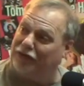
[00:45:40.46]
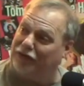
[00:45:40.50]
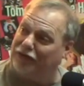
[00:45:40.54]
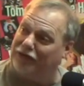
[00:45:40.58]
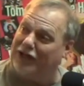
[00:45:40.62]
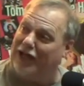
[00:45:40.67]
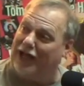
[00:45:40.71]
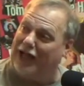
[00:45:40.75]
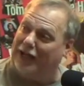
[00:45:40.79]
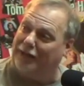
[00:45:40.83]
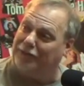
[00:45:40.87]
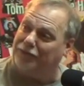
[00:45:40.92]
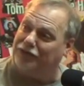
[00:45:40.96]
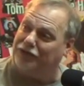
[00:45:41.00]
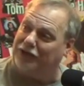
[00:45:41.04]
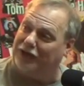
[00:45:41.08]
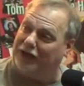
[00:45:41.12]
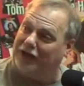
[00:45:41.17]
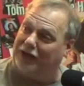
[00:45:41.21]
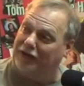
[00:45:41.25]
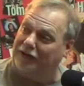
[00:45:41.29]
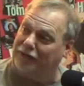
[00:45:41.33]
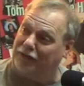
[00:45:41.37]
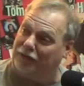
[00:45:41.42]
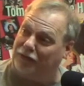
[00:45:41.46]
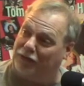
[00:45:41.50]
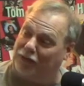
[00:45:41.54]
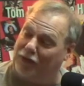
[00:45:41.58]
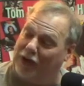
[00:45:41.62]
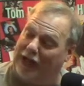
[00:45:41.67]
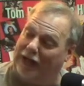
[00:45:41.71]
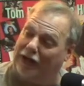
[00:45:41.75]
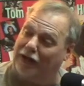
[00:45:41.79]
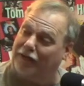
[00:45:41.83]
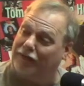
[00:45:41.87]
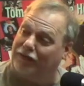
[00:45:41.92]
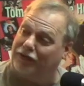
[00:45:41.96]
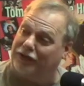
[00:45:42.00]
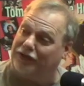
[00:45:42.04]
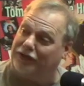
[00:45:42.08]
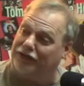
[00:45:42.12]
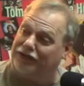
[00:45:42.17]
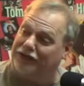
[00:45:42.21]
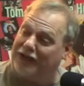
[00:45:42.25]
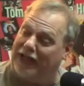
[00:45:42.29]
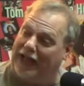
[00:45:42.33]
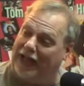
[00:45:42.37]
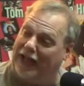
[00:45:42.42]
times here, right over
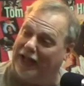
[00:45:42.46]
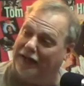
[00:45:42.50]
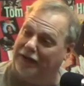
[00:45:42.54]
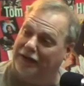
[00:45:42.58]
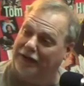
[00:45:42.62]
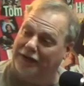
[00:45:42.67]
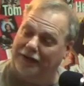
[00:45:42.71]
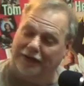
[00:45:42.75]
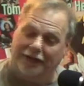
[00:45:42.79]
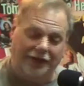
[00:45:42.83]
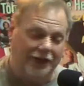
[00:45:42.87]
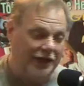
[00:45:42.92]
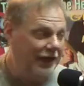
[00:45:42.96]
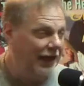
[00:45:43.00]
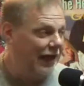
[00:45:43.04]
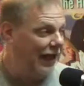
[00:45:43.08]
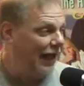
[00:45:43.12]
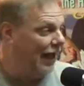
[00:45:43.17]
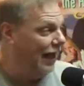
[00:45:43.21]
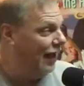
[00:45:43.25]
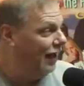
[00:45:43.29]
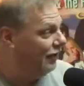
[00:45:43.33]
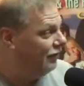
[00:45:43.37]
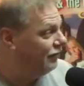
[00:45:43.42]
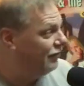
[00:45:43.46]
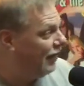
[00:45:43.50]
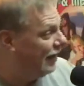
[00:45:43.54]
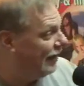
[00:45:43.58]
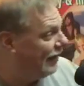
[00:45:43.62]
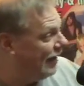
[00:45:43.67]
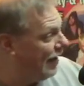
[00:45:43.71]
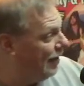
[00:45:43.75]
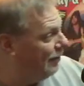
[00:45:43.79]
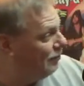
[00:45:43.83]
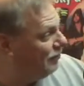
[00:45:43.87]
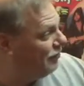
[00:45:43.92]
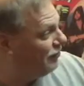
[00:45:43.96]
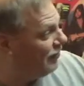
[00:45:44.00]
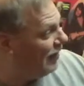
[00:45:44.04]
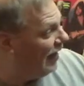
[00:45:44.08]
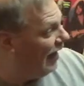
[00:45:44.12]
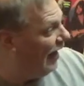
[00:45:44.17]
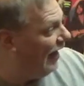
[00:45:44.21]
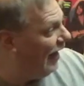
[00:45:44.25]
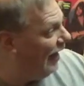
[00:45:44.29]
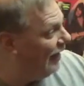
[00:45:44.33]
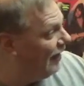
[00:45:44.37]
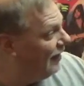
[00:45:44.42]
his head, as I kept
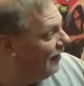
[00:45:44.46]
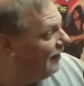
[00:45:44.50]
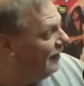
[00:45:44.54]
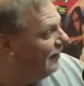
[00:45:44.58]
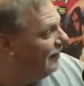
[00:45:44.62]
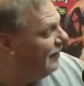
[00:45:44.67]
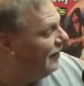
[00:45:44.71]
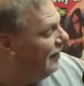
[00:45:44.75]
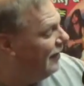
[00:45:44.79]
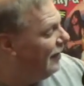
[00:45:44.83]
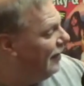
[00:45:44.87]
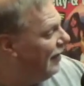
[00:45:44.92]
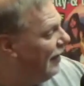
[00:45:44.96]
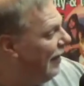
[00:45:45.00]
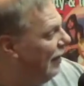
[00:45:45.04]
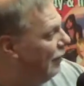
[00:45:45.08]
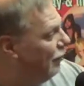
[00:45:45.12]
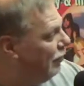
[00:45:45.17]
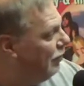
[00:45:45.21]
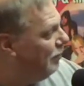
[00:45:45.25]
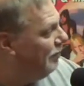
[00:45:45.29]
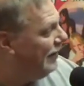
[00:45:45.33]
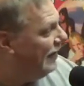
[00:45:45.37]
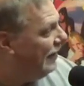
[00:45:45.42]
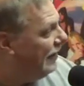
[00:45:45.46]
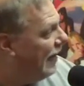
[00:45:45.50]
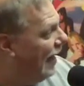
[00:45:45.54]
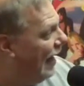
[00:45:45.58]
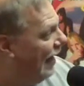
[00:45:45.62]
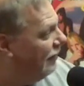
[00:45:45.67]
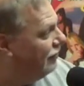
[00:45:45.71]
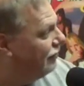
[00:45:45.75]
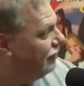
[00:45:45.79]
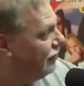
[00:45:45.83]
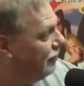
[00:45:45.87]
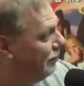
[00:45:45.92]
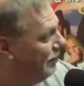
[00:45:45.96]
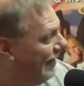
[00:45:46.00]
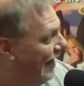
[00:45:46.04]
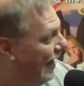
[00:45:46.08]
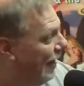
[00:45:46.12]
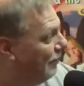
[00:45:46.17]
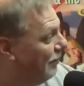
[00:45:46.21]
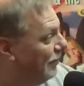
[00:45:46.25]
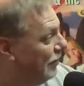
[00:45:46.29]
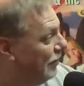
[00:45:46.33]
saying, it would be nice to be able